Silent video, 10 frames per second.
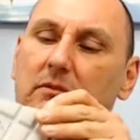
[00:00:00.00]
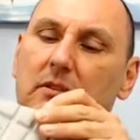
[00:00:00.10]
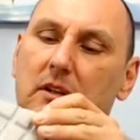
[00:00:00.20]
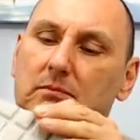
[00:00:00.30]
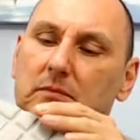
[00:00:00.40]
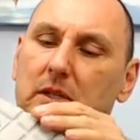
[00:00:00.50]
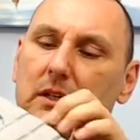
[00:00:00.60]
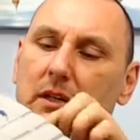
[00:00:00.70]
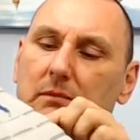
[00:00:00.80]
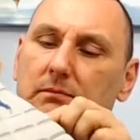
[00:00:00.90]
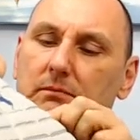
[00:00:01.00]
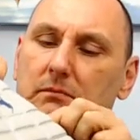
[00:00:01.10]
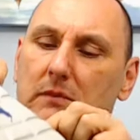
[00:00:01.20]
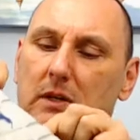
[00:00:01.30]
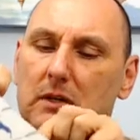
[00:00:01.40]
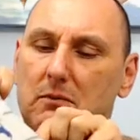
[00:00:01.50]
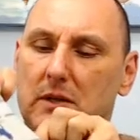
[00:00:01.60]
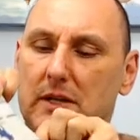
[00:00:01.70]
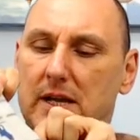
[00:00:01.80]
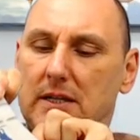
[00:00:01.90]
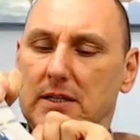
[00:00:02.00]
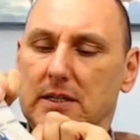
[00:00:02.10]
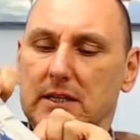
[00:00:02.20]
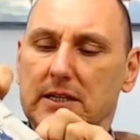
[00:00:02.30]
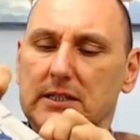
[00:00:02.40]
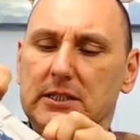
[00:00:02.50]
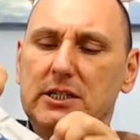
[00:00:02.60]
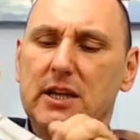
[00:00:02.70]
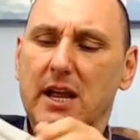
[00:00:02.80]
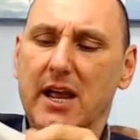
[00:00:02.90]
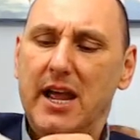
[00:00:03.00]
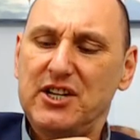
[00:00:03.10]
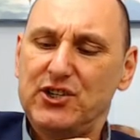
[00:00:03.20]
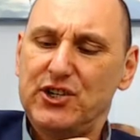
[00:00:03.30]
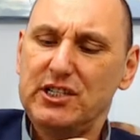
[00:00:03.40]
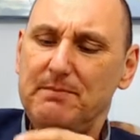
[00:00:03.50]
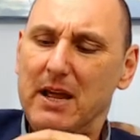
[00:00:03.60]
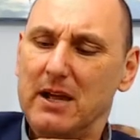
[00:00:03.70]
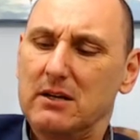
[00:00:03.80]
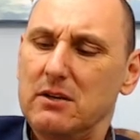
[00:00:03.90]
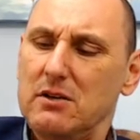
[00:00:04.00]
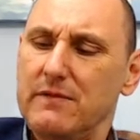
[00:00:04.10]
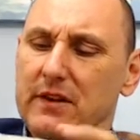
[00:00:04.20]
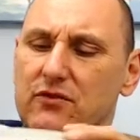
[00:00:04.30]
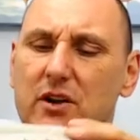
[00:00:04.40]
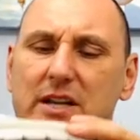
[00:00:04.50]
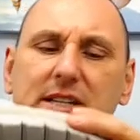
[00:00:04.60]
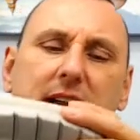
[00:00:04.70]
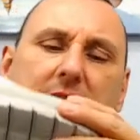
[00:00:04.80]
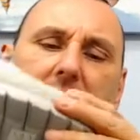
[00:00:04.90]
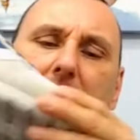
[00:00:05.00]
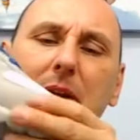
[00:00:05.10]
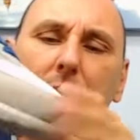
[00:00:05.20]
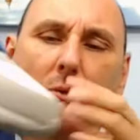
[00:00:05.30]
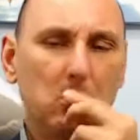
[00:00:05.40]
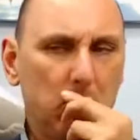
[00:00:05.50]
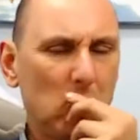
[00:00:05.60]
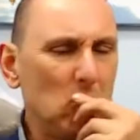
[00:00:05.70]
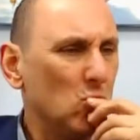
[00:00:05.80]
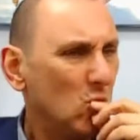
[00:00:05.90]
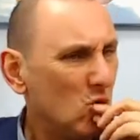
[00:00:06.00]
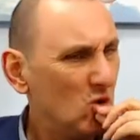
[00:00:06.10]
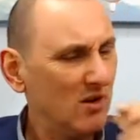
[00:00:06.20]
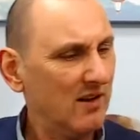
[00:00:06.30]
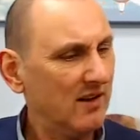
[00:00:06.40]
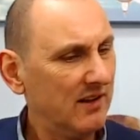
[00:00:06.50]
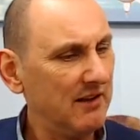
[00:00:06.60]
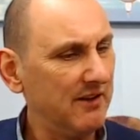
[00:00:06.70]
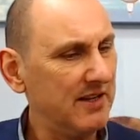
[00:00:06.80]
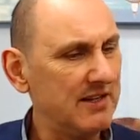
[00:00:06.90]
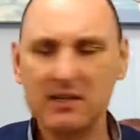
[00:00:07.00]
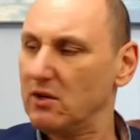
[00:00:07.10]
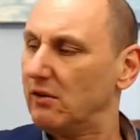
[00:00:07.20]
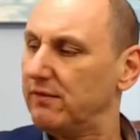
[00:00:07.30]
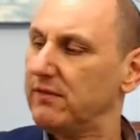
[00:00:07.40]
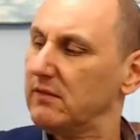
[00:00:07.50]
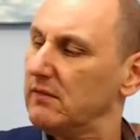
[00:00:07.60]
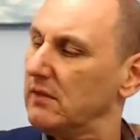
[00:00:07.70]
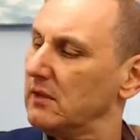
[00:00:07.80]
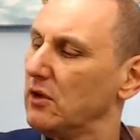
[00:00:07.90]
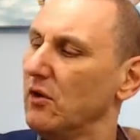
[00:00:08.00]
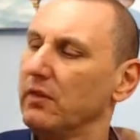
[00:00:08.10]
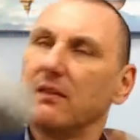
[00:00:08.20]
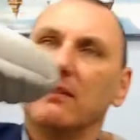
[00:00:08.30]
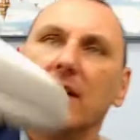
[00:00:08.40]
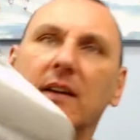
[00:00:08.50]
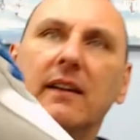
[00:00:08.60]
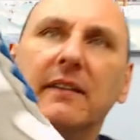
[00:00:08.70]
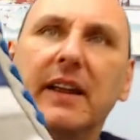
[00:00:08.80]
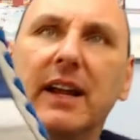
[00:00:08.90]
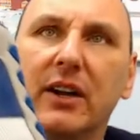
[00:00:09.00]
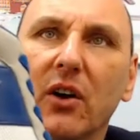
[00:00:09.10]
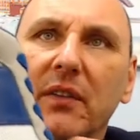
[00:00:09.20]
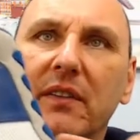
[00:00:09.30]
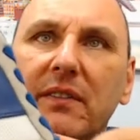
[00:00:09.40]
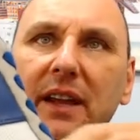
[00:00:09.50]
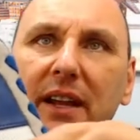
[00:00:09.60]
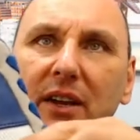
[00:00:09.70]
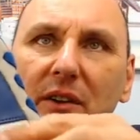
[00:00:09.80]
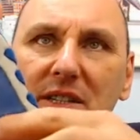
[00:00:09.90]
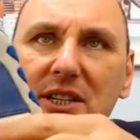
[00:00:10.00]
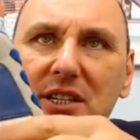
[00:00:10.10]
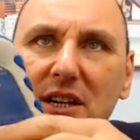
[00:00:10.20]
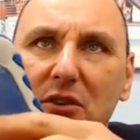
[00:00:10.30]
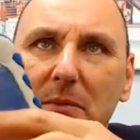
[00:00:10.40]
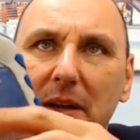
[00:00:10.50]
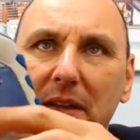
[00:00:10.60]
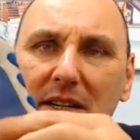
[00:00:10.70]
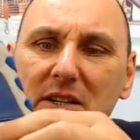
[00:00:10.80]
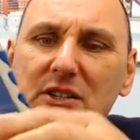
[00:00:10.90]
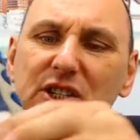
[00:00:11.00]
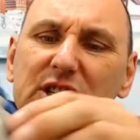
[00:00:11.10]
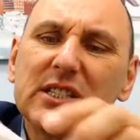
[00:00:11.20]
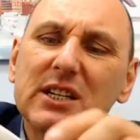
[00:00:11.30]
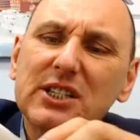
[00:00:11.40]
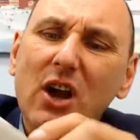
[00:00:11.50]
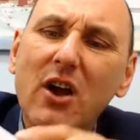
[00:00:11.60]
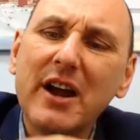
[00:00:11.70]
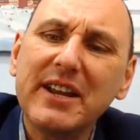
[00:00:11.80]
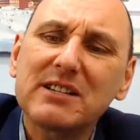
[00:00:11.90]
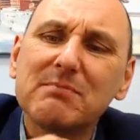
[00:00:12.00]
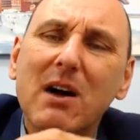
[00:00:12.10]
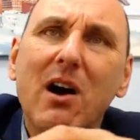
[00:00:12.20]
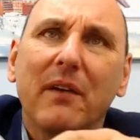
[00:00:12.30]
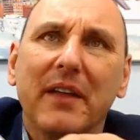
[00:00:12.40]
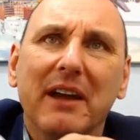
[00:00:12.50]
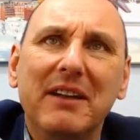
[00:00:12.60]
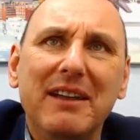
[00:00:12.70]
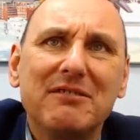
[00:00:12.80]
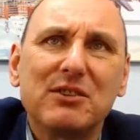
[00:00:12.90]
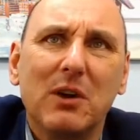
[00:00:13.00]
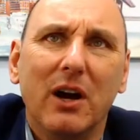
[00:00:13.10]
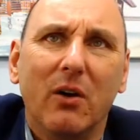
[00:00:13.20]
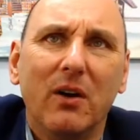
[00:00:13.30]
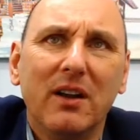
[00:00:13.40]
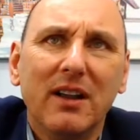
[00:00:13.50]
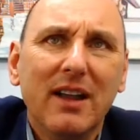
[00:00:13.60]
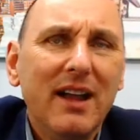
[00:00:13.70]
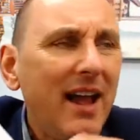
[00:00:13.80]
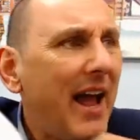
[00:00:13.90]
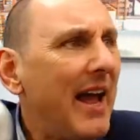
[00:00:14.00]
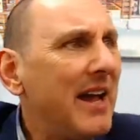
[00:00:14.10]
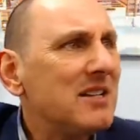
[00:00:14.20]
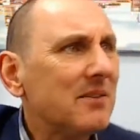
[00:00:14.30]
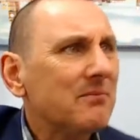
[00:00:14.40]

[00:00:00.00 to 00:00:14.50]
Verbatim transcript: No, I don't know. I don't know what that is. It's just a bit of glue, for Christ's sake. I mean... Oh, there it is. That's off. Gone. Nearly gone. Nearly gone. It's just a little bit there. So it's just the tiniest mark there, and here as well. And